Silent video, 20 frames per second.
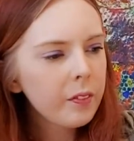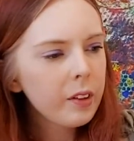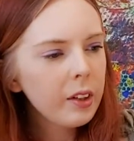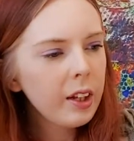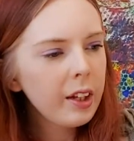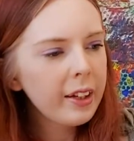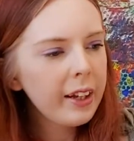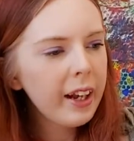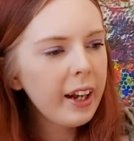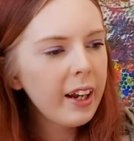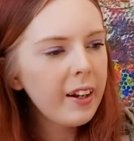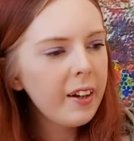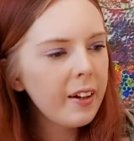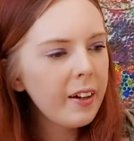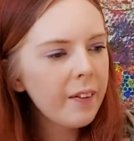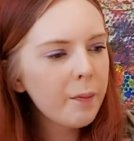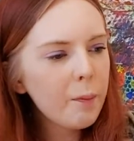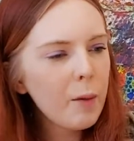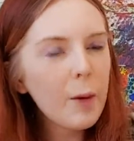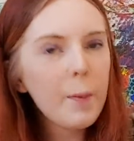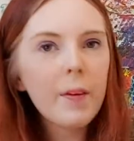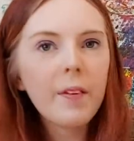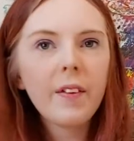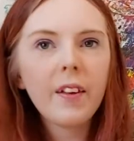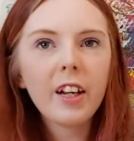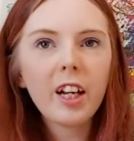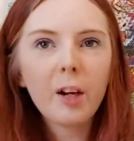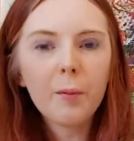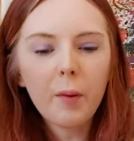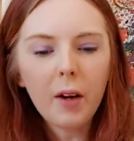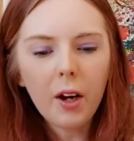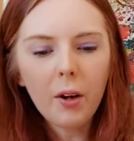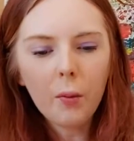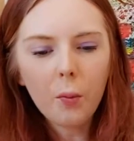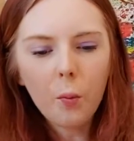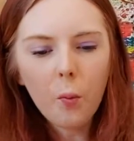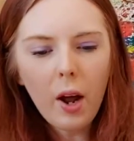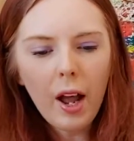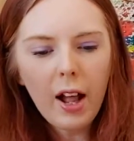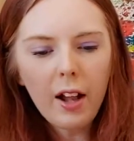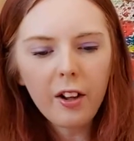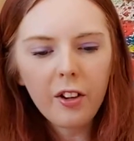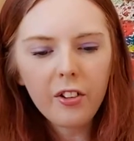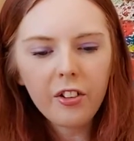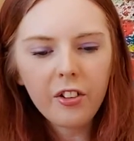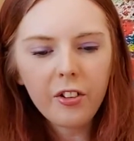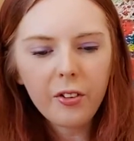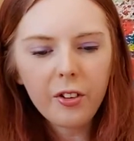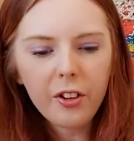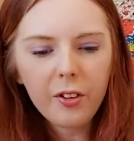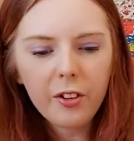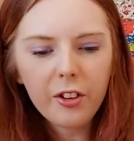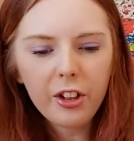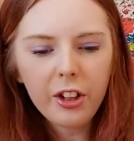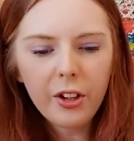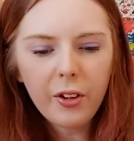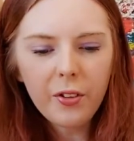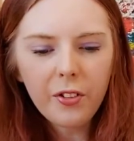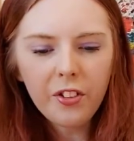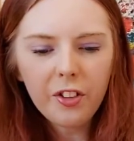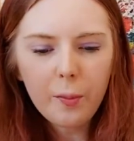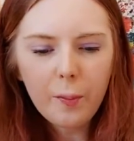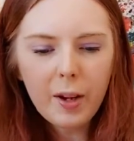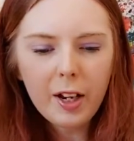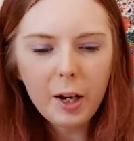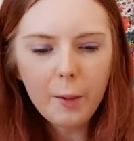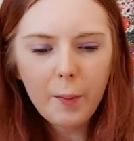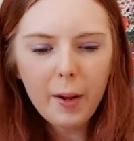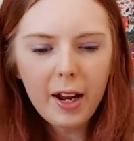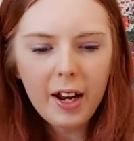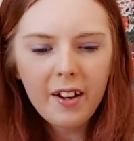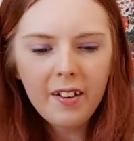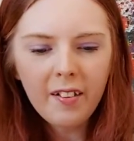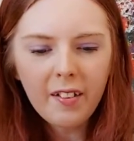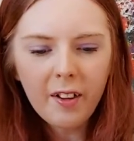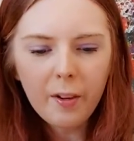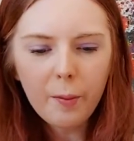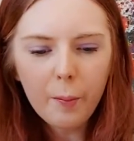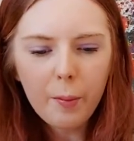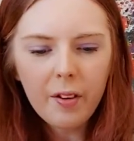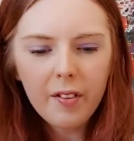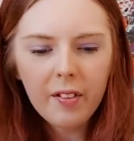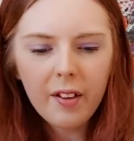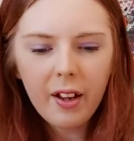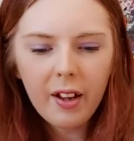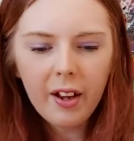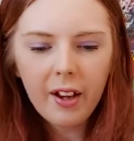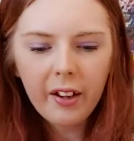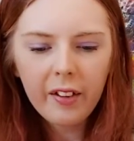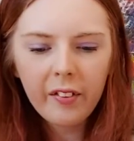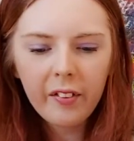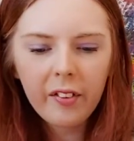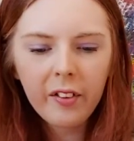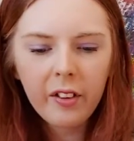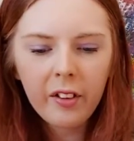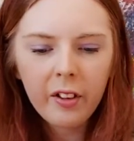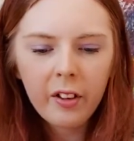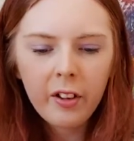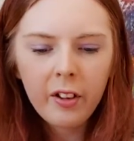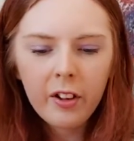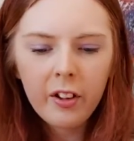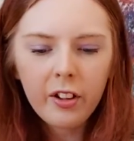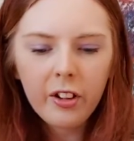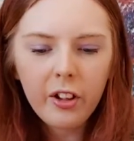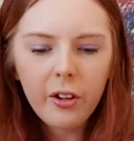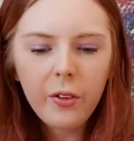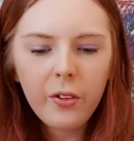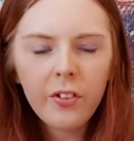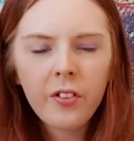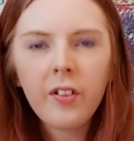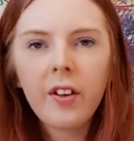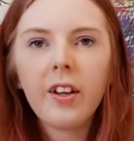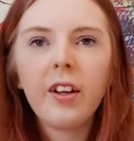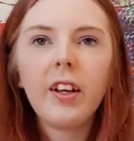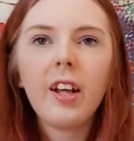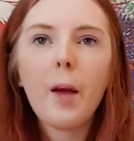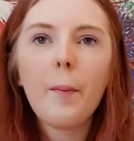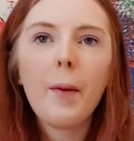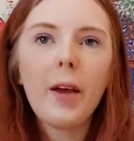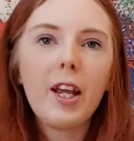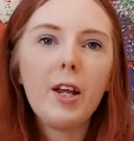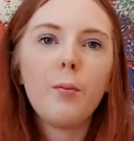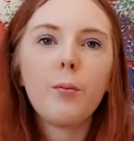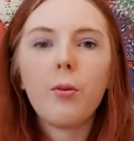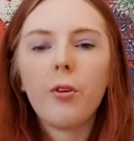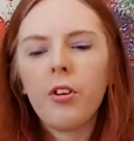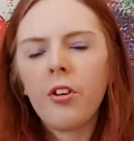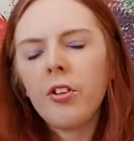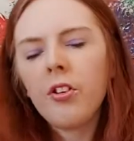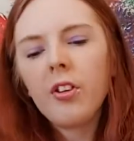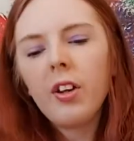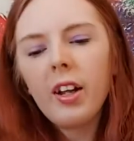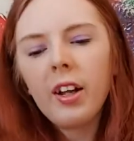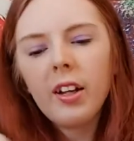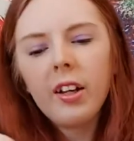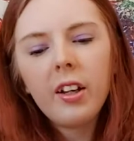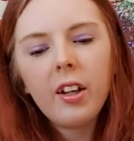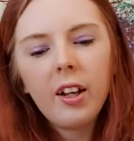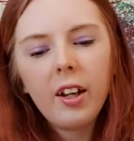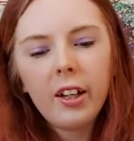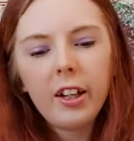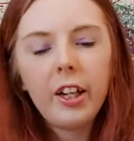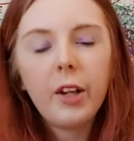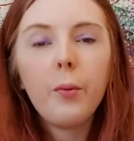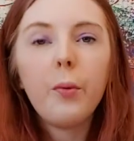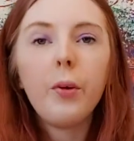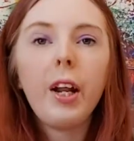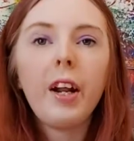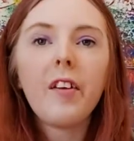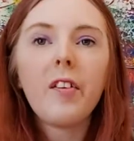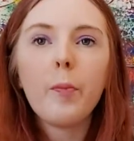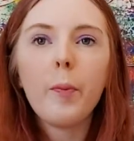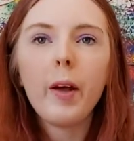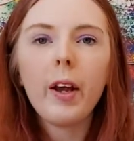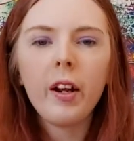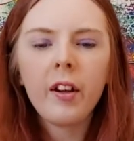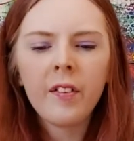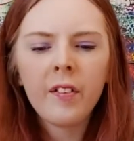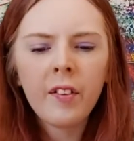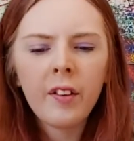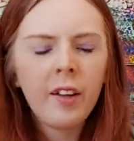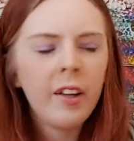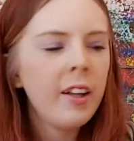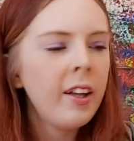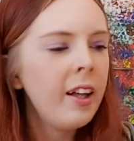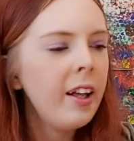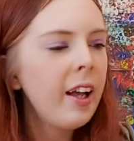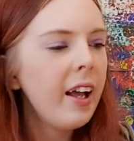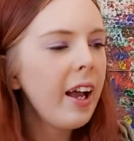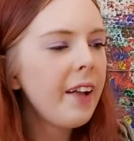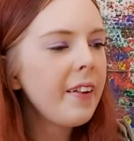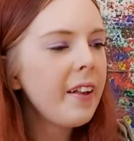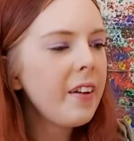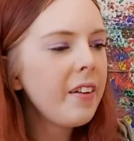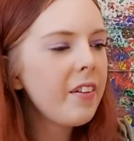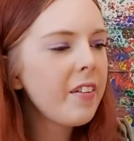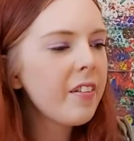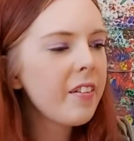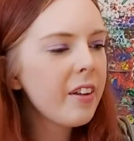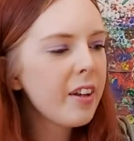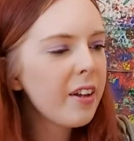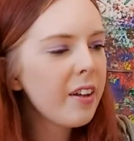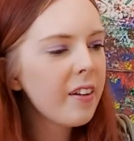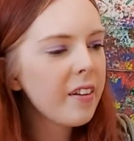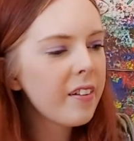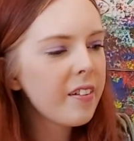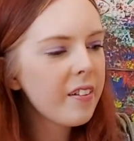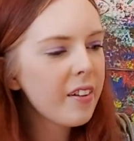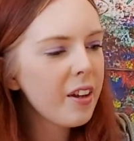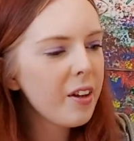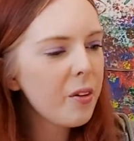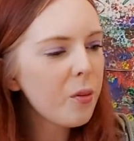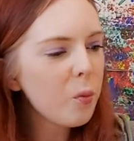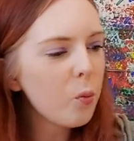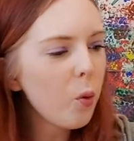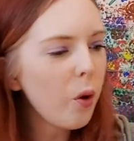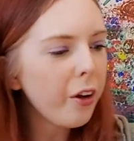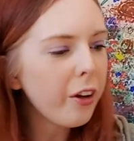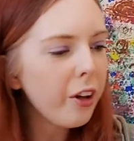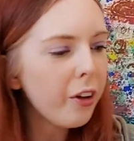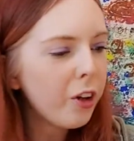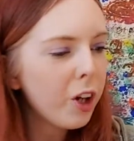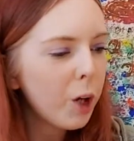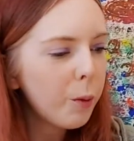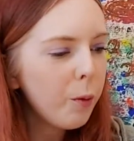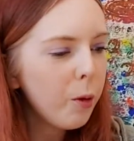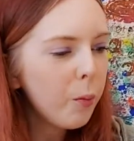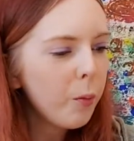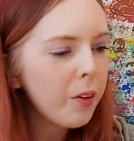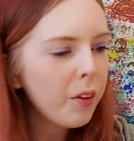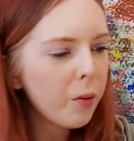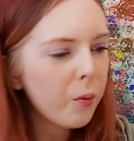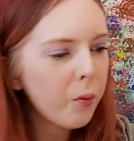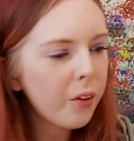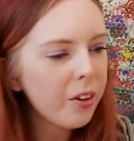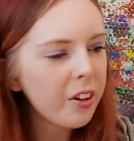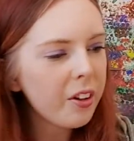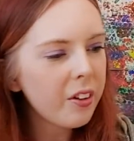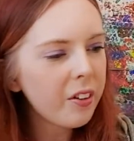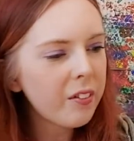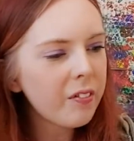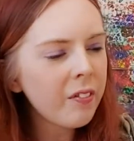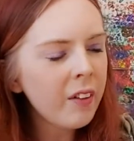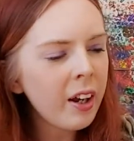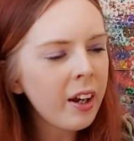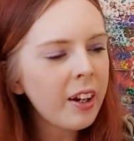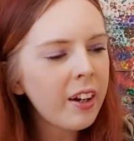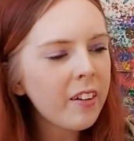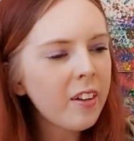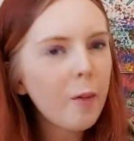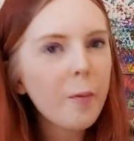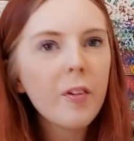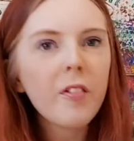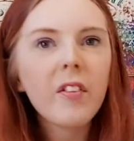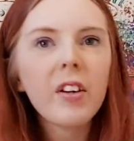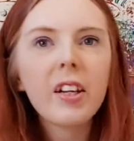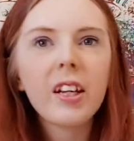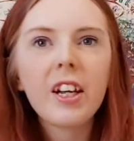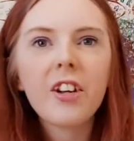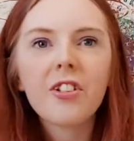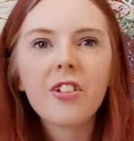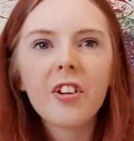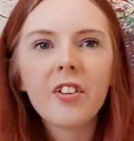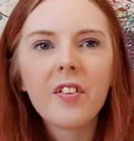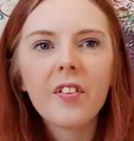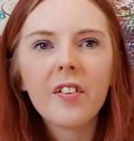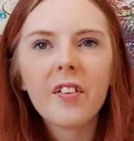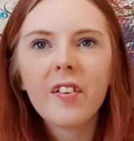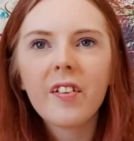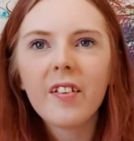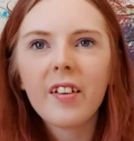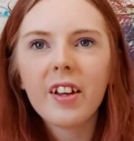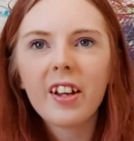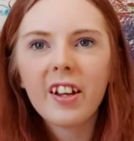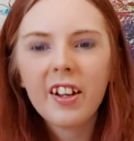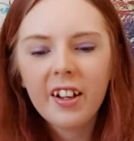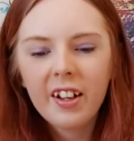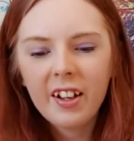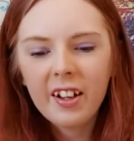again, maybe think about what else you can use to make a painting besides using a paintbrush like you would expect, and then just see what you come up with and what you can find, because I'll be really interested to see